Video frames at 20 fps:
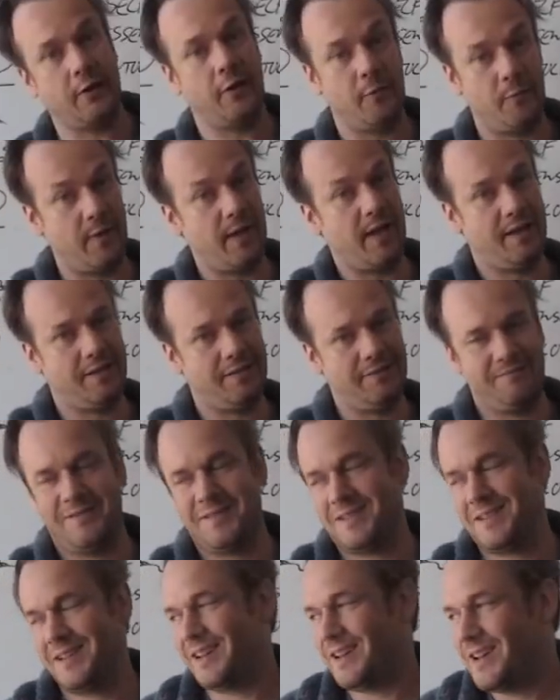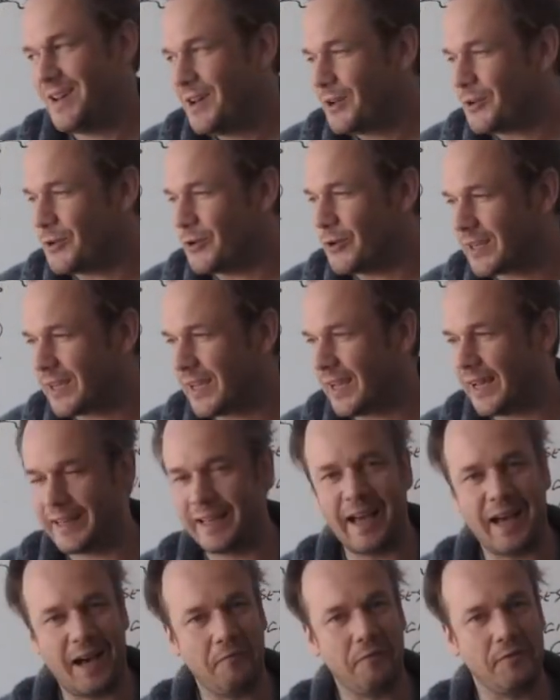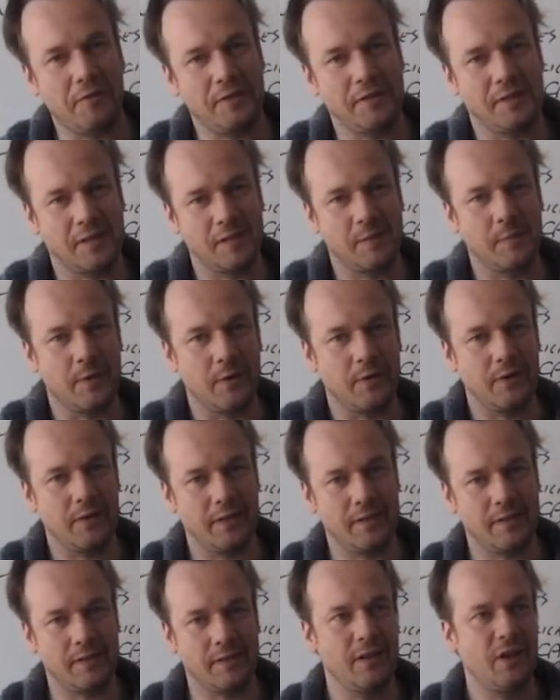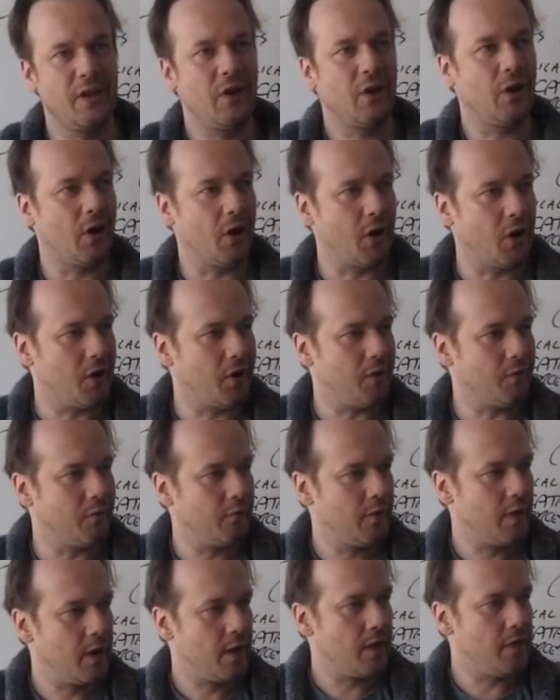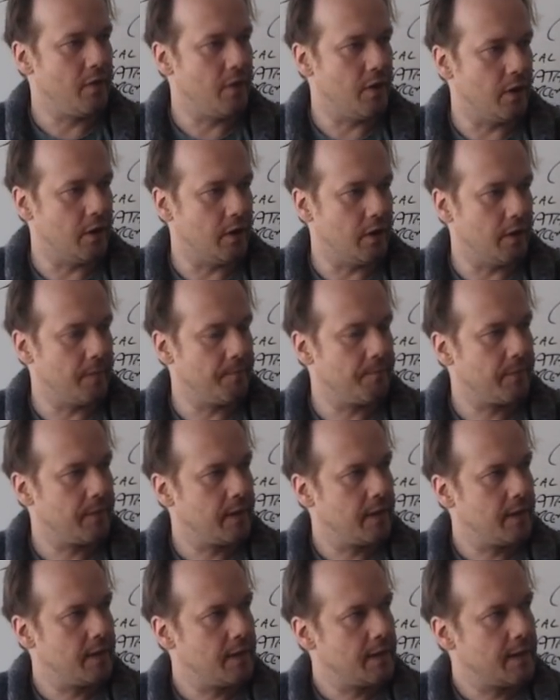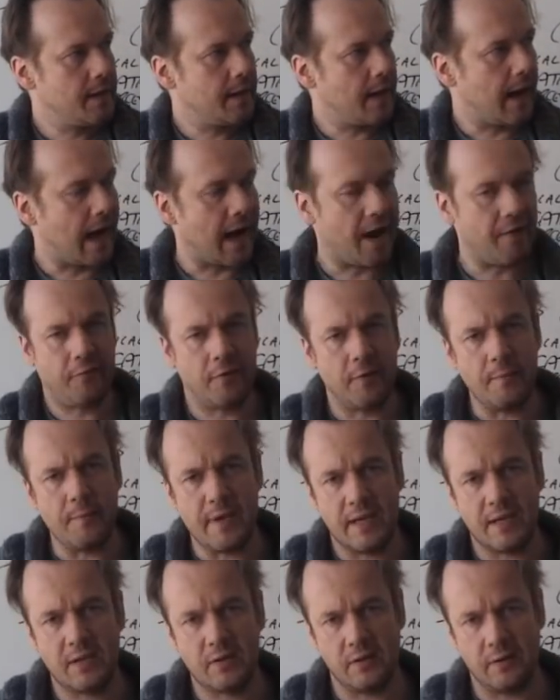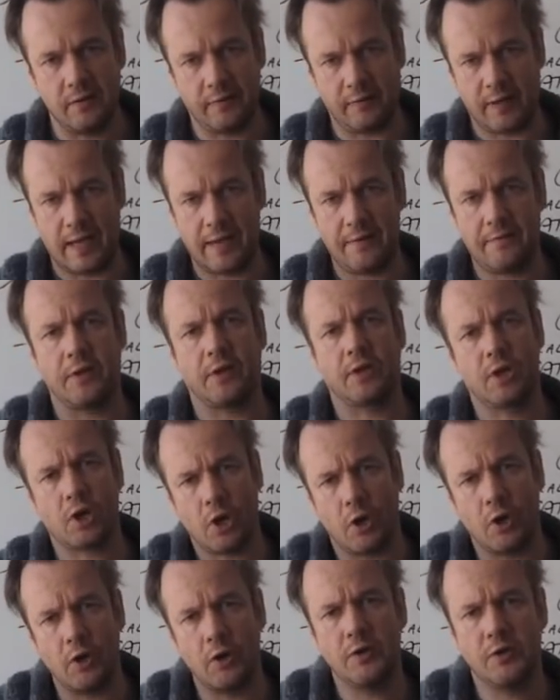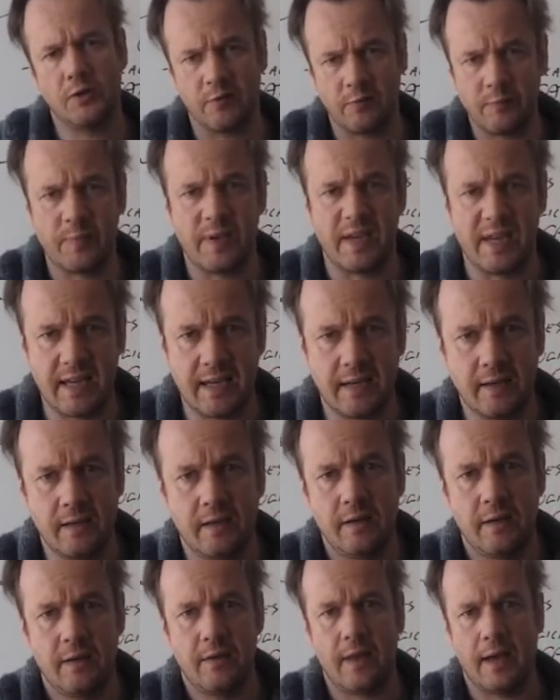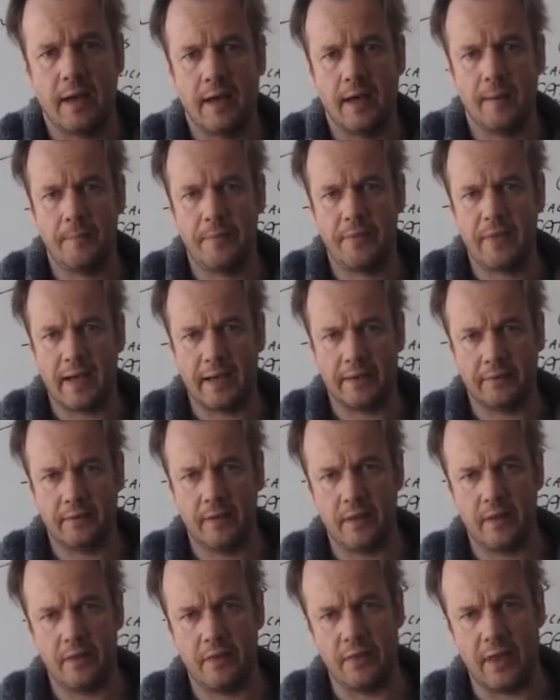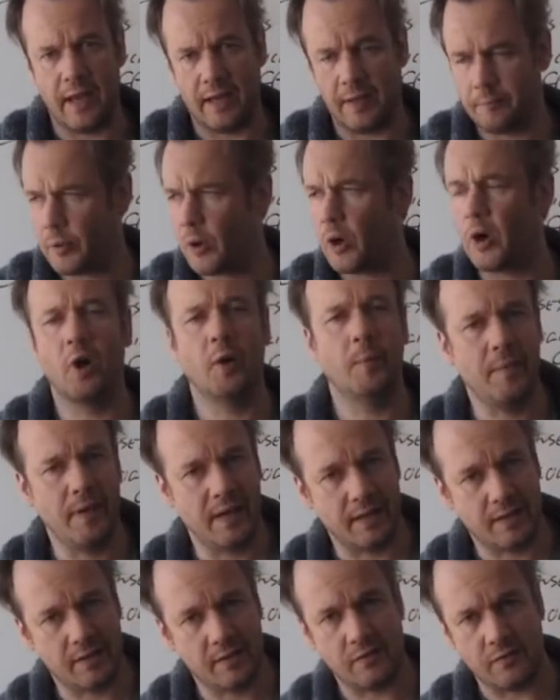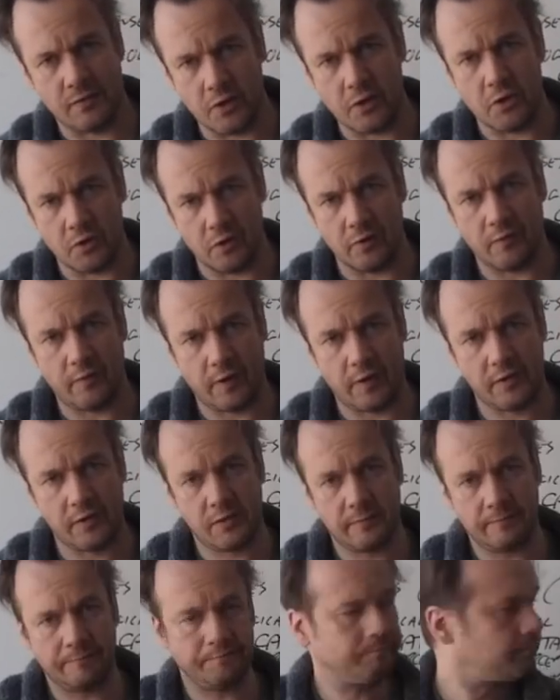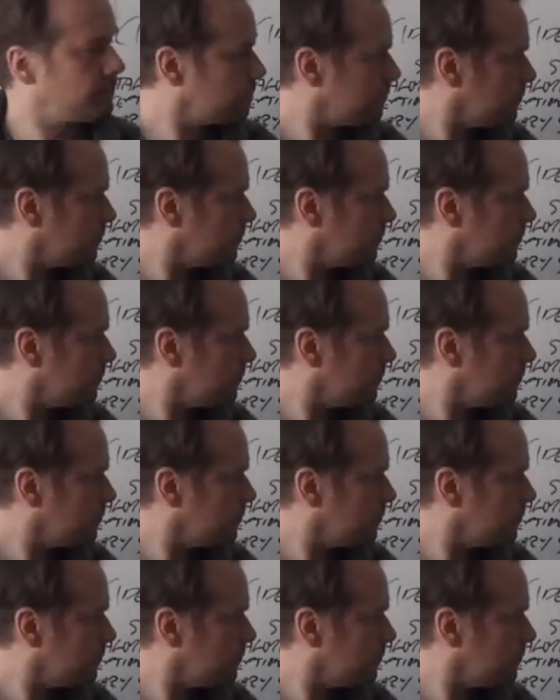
get out of bed, you can have this experience of the affirmation of life, the courage of being, that permeates the universe.